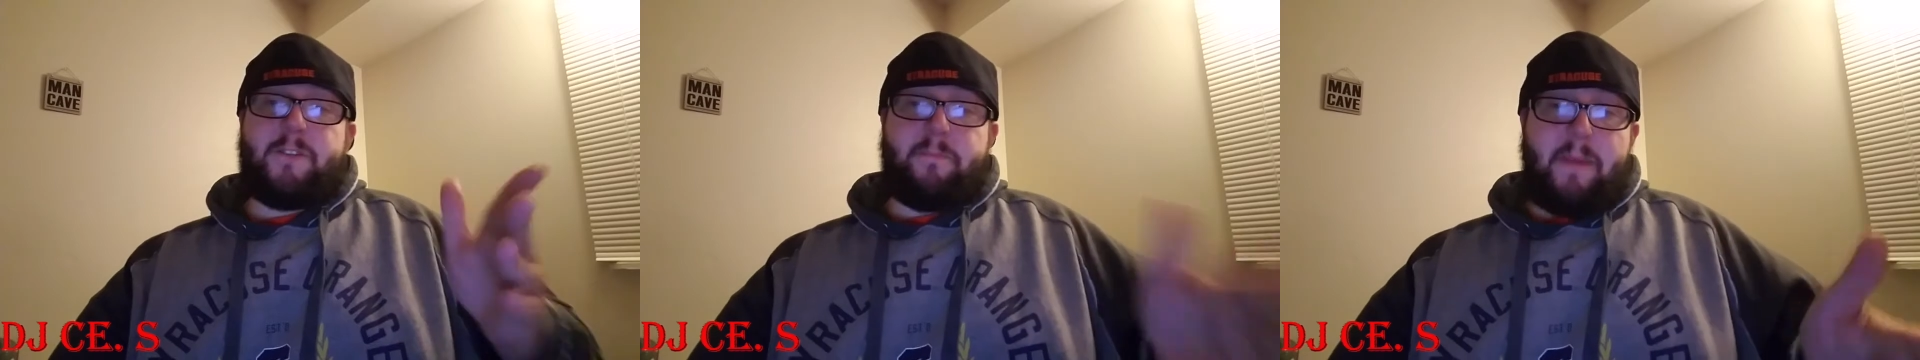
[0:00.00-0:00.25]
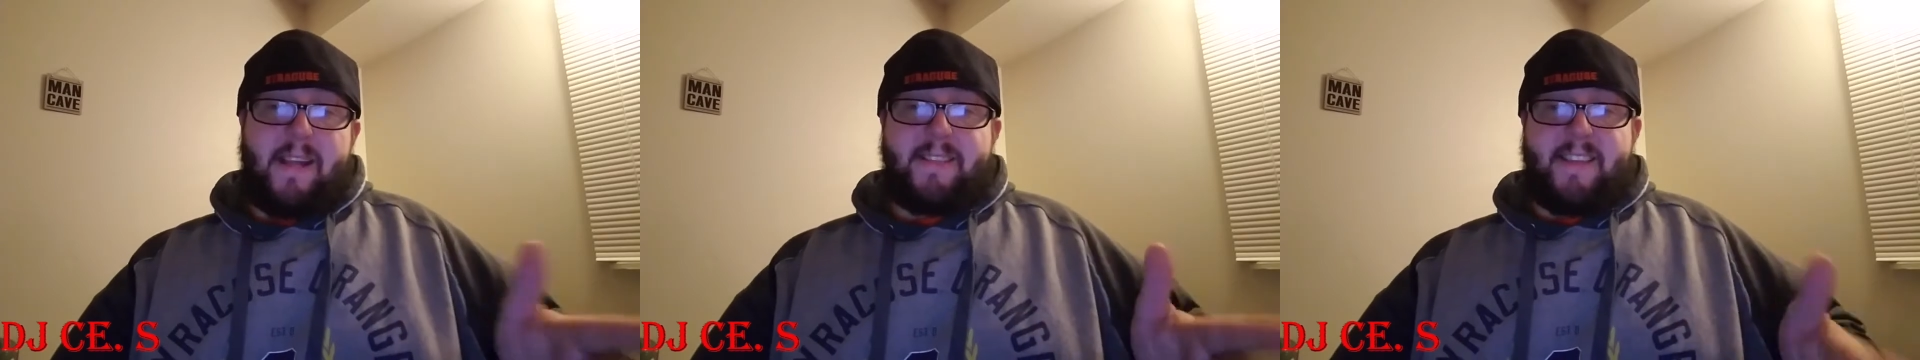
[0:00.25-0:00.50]
of
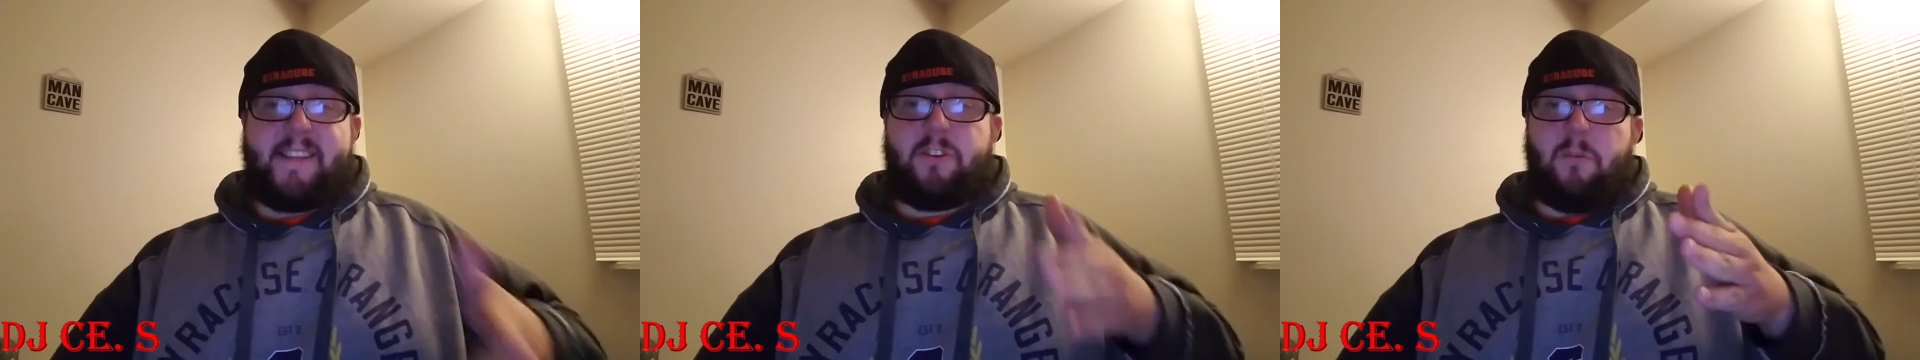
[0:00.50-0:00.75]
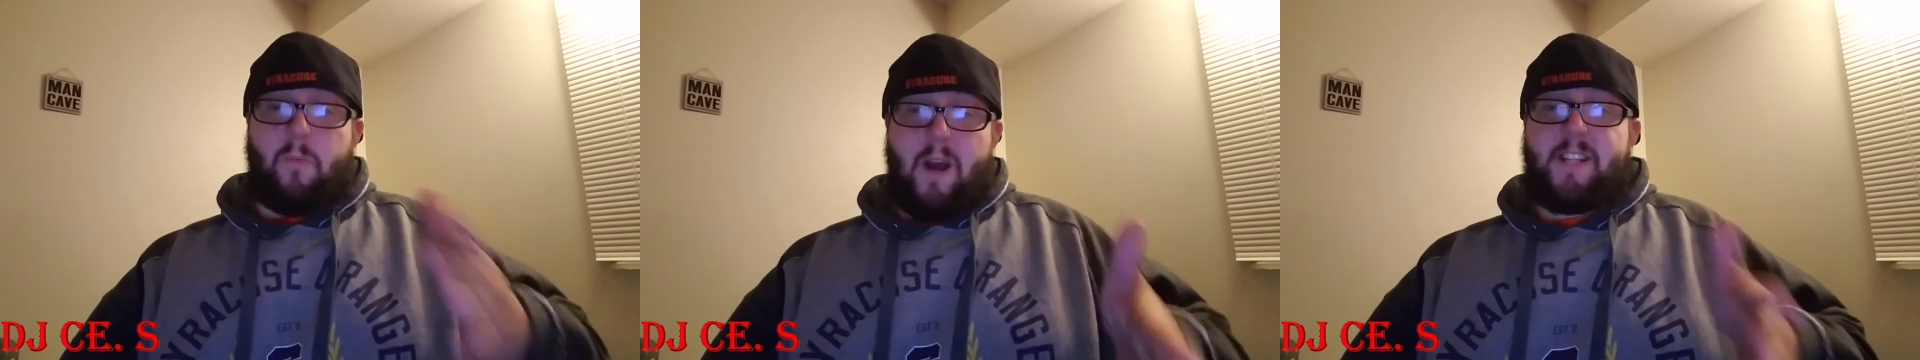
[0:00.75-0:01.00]
Batdad to
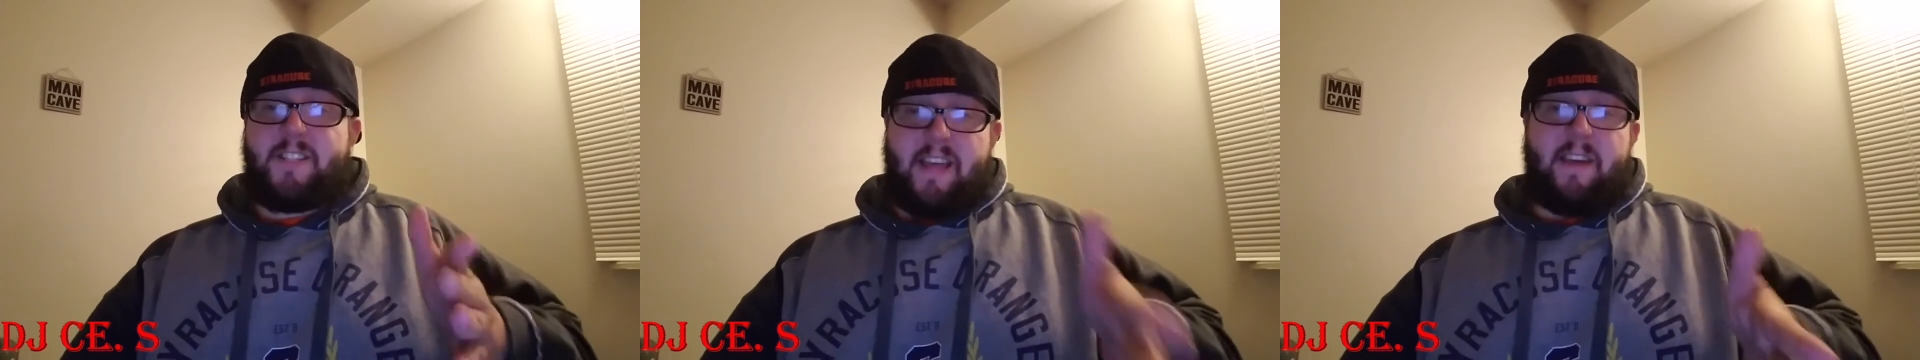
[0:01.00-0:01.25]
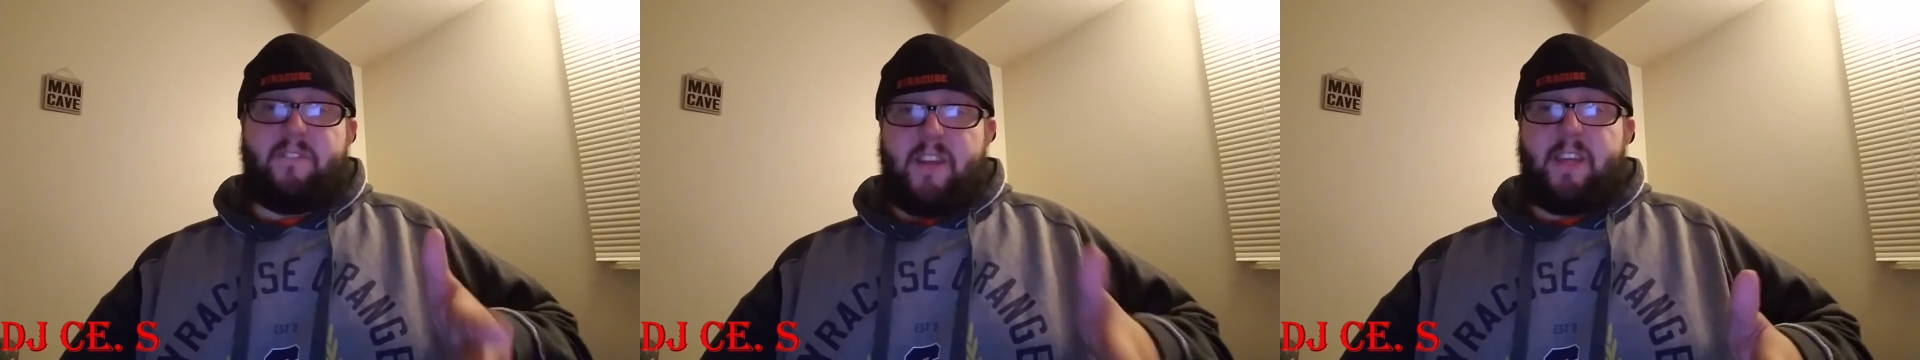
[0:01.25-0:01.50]
watch
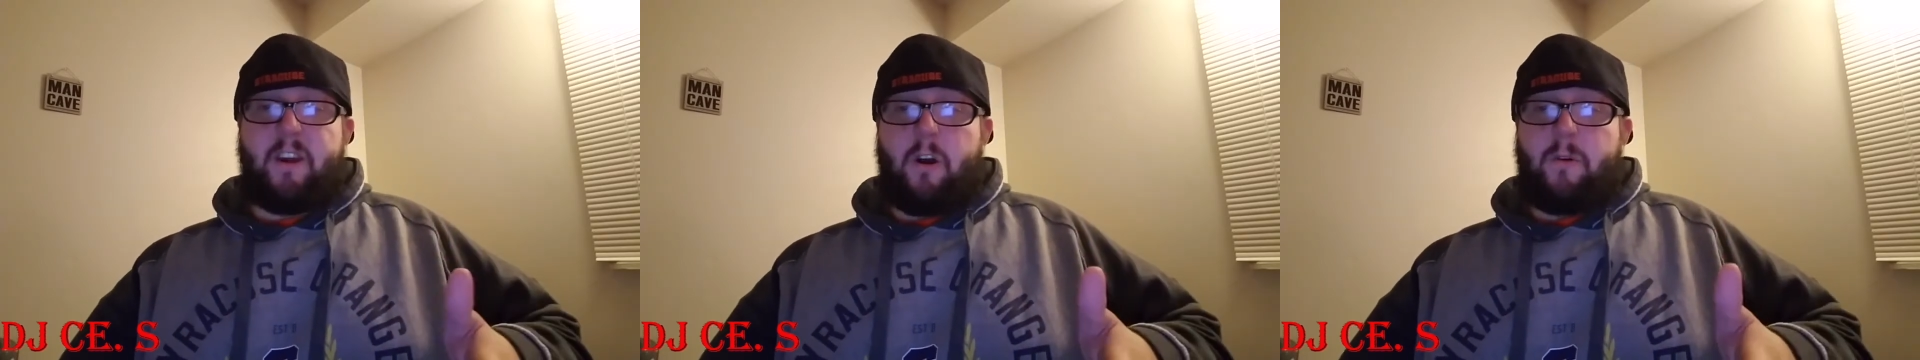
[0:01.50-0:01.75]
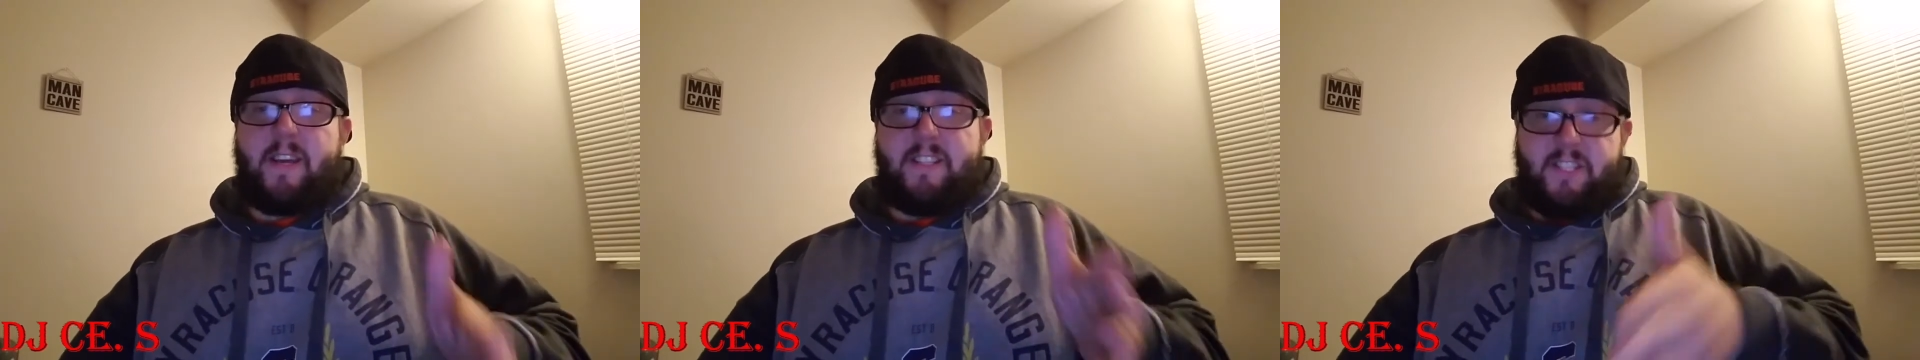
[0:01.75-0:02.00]
that
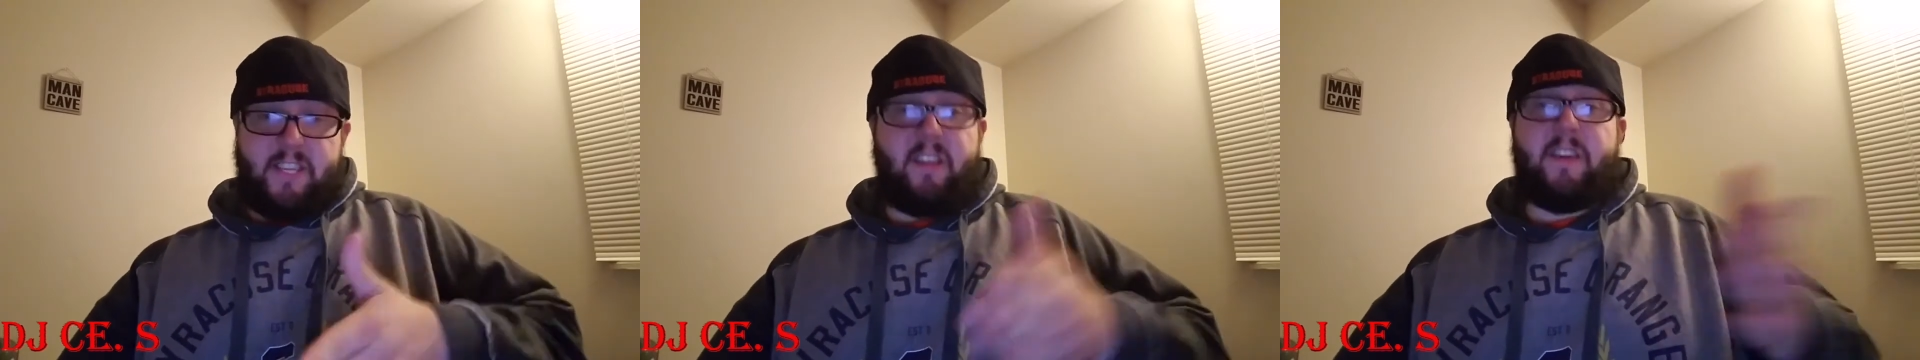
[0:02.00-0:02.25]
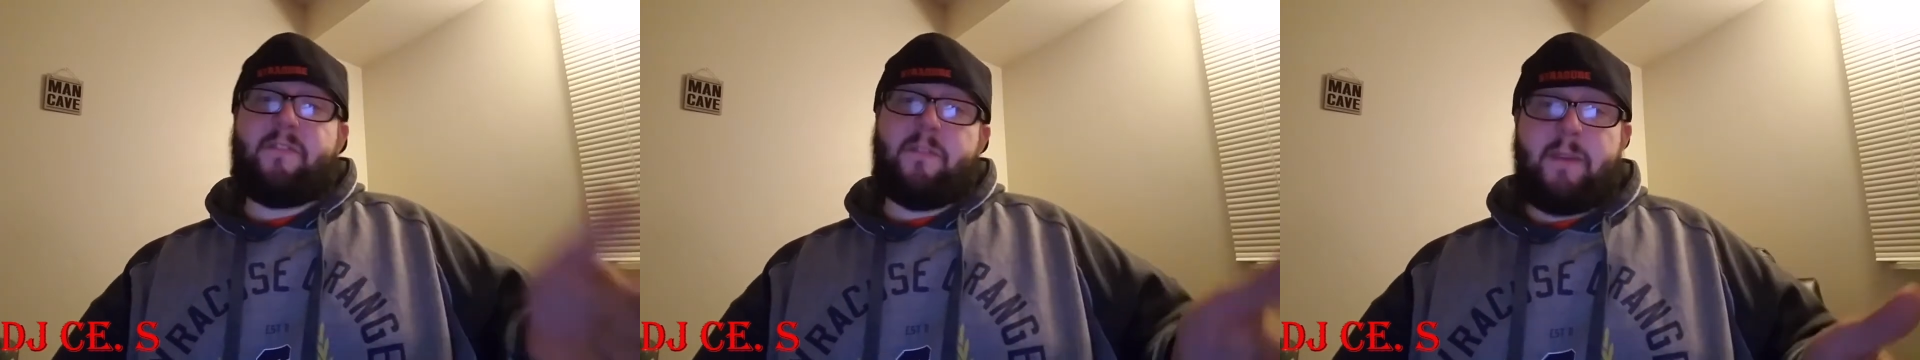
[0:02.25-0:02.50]
video and
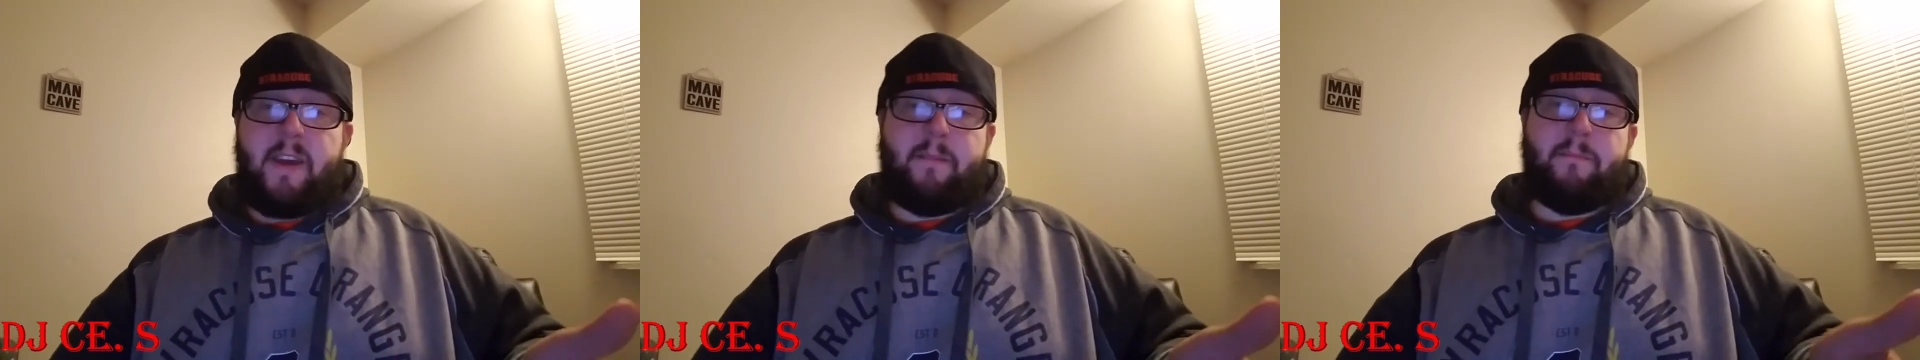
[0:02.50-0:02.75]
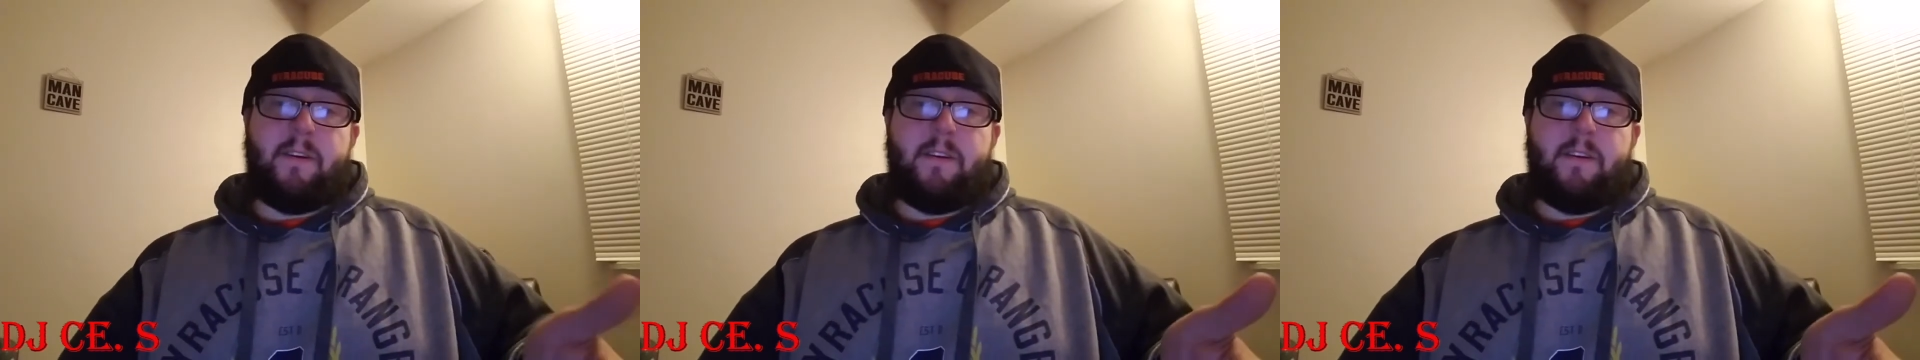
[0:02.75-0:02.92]
stealing from him.